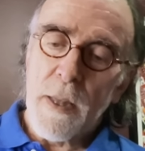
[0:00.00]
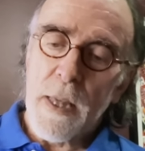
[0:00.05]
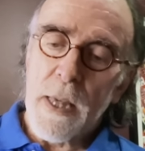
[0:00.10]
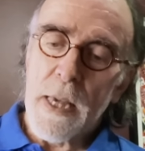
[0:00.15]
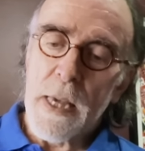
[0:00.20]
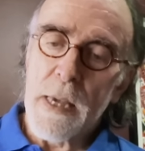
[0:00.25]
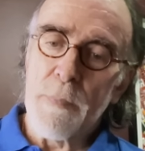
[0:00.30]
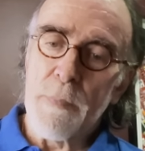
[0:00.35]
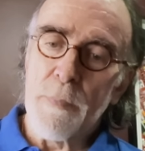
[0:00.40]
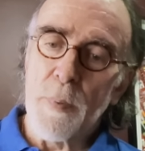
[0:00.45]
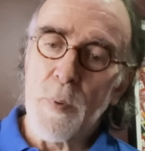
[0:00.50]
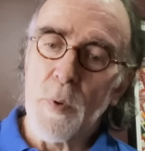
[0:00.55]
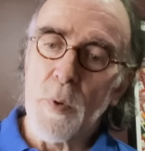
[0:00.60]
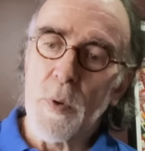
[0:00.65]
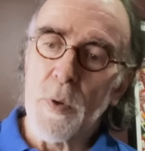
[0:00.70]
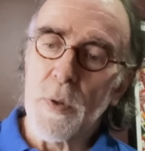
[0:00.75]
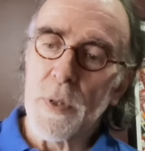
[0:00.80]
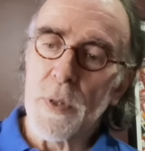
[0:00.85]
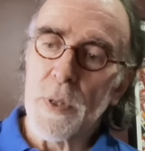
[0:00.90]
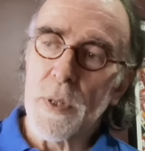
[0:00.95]
he
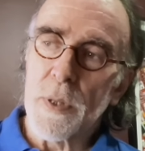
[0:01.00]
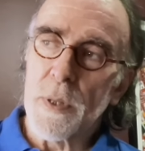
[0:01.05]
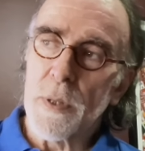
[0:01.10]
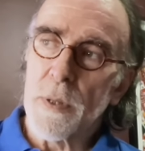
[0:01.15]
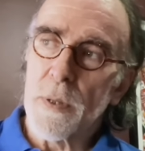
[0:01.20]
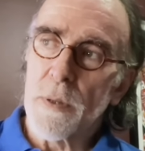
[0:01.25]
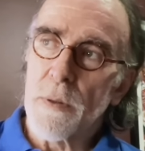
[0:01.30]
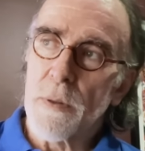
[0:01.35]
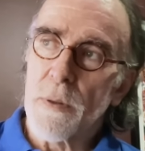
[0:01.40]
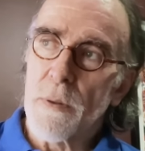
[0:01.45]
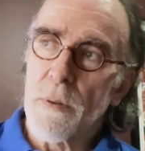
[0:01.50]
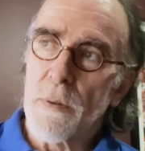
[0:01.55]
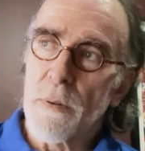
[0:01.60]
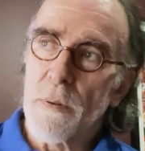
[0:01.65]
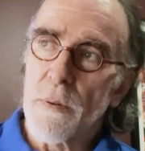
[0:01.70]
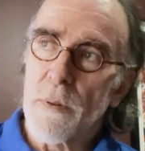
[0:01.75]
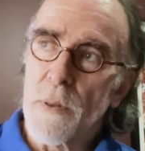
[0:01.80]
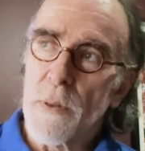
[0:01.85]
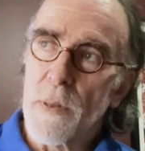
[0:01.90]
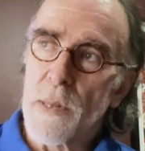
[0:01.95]
bought
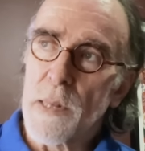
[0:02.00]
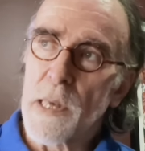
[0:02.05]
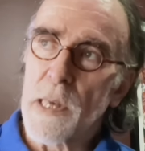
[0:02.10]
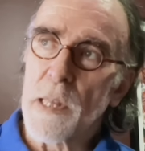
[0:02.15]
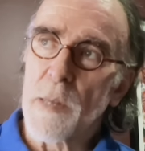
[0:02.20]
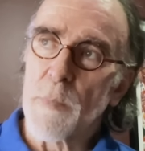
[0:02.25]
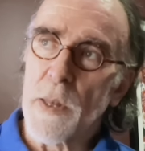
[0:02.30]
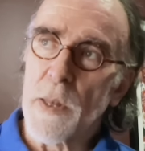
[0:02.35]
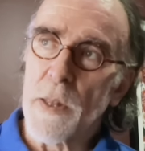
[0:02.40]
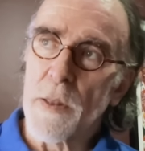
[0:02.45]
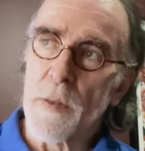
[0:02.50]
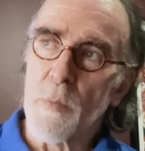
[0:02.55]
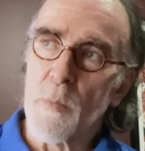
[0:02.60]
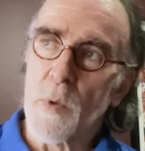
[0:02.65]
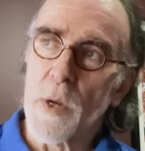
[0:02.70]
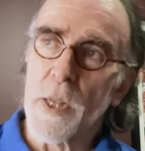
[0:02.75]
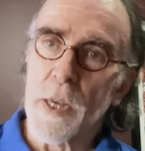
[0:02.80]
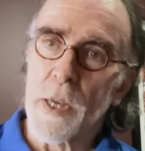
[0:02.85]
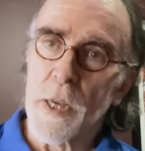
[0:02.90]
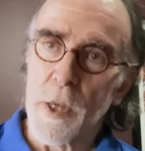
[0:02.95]
six month
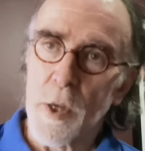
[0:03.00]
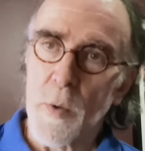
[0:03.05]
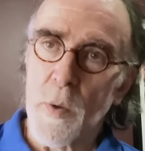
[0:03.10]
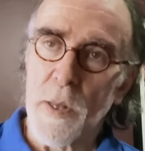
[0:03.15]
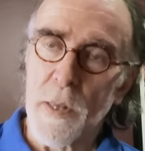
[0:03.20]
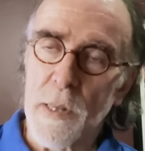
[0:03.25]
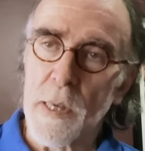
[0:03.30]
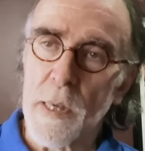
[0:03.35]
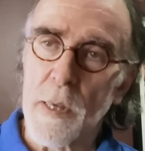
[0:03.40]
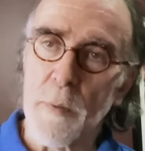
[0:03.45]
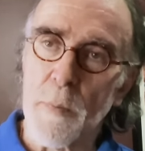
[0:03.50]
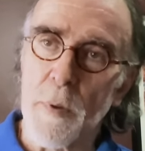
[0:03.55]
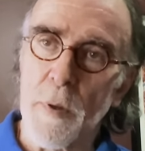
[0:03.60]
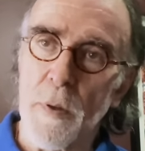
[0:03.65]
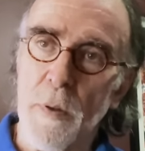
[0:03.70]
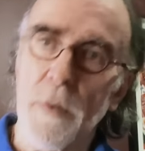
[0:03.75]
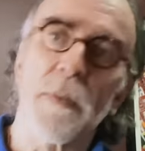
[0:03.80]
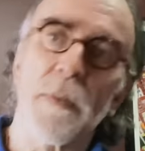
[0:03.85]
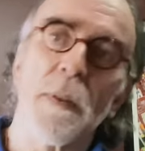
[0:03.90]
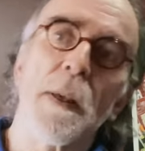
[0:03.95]
and one year U.S.T.
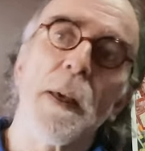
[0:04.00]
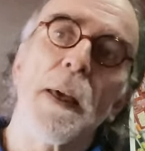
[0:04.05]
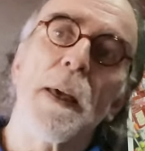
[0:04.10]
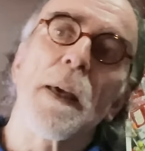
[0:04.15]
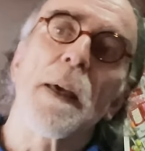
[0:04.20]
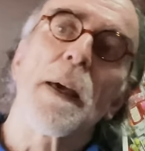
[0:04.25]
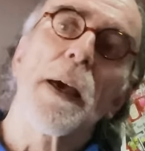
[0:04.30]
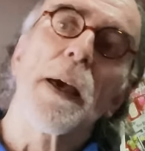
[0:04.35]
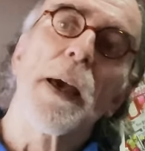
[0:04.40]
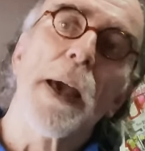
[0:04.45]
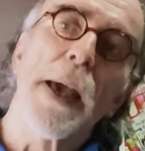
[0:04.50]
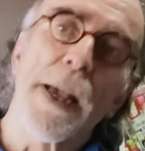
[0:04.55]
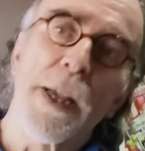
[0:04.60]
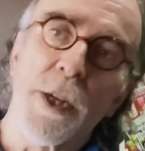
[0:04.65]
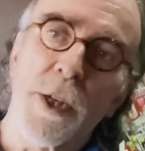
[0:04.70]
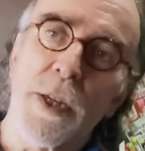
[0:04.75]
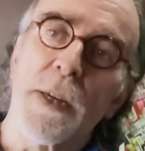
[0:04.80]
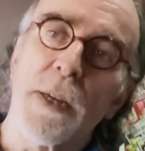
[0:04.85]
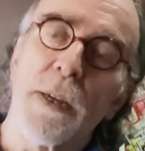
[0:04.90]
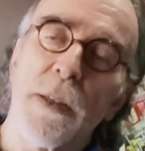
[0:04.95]
bills
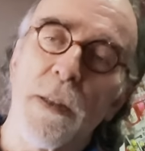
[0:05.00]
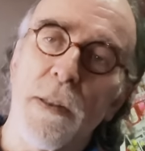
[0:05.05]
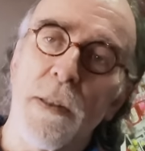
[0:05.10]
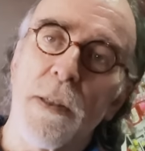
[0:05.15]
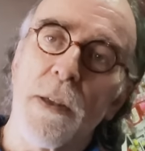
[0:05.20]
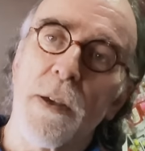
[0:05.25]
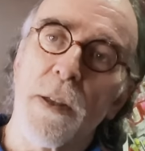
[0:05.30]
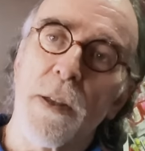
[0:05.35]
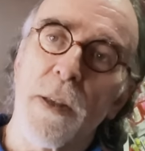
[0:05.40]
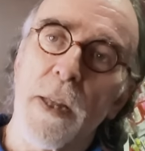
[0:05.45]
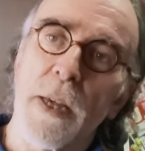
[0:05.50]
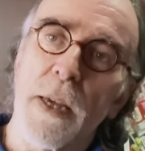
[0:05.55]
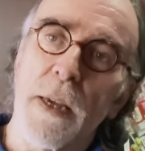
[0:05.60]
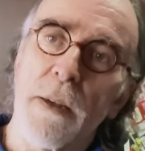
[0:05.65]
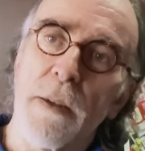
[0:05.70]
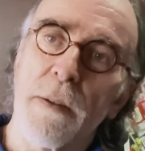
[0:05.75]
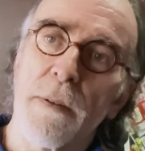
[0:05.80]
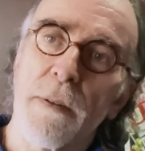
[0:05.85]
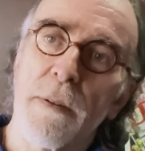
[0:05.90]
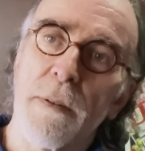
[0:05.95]
hedged into
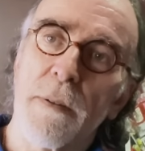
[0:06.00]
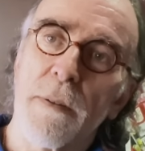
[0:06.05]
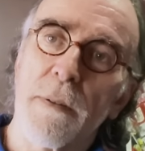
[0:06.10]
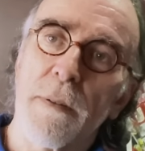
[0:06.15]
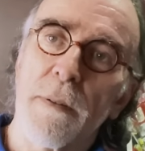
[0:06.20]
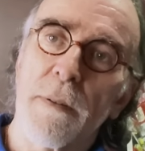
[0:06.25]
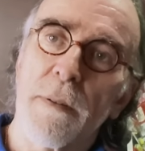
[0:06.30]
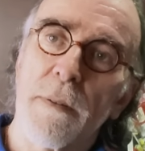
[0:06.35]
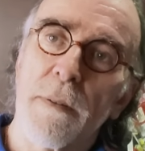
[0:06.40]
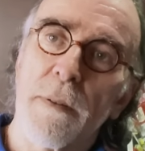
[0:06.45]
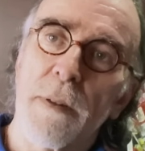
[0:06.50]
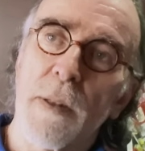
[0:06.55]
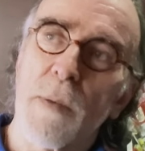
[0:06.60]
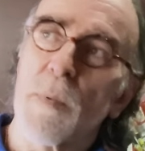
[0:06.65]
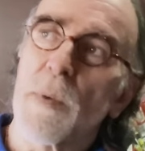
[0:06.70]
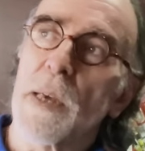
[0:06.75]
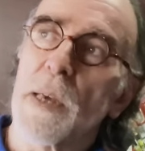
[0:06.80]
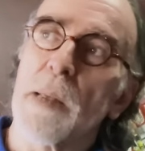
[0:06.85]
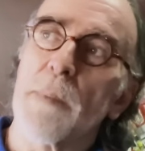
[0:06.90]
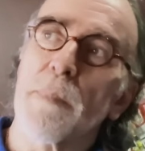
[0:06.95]
sterling. He
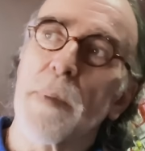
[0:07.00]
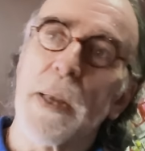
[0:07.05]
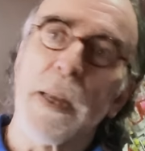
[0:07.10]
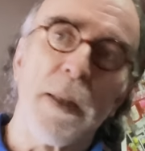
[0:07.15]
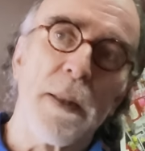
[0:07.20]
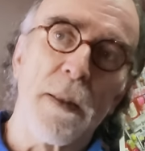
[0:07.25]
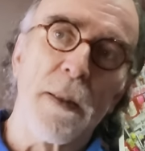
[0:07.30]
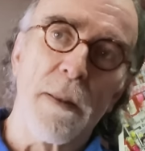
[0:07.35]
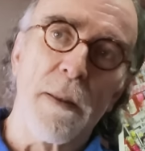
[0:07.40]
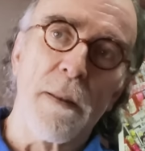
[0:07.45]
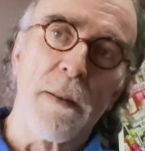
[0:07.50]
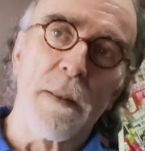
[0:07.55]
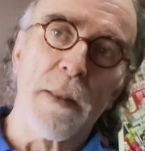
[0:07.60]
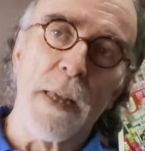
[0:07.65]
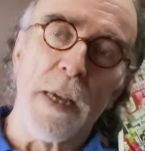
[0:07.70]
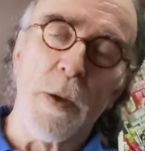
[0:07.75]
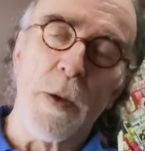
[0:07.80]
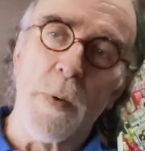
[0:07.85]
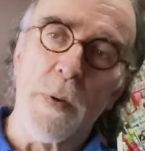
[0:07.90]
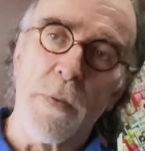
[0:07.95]
was getting better than the,
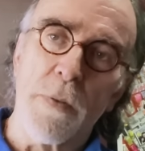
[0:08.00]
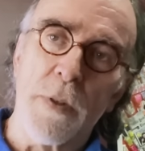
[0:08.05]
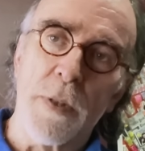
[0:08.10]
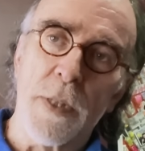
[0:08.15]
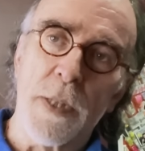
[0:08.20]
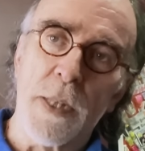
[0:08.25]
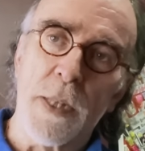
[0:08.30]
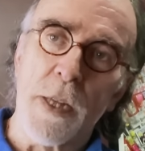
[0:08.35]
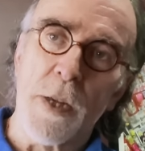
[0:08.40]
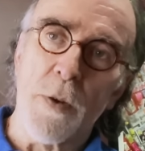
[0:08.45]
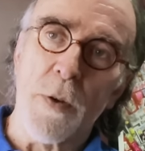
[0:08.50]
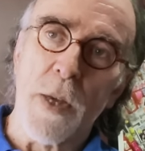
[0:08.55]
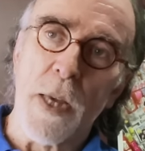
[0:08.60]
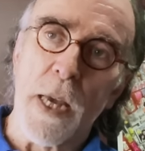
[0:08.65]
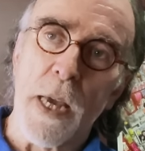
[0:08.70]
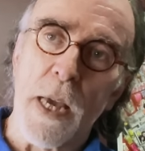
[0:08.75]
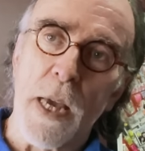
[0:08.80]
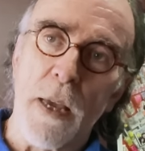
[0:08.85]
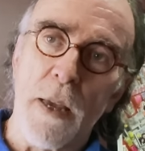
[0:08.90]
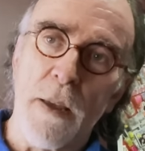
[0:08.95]
the equivalent in the
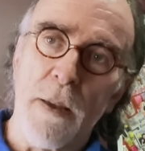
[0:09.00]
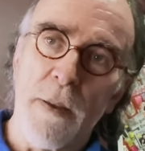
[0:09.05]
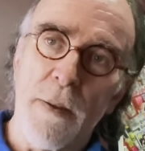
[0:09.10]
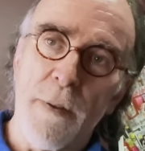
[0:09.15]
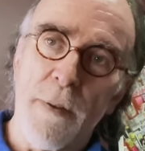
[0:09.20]
UK.